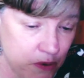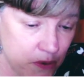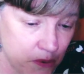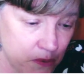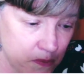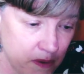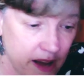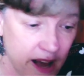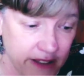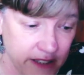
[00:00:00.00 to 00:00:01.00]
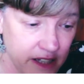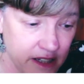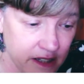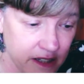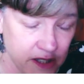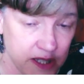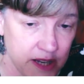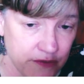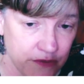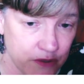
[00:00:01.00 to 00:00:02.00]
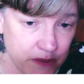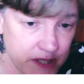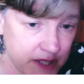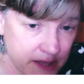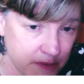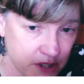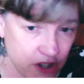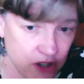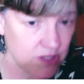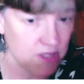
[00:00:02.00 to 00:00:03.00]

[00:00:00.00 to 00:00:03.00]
who aren't getting consent from their substitute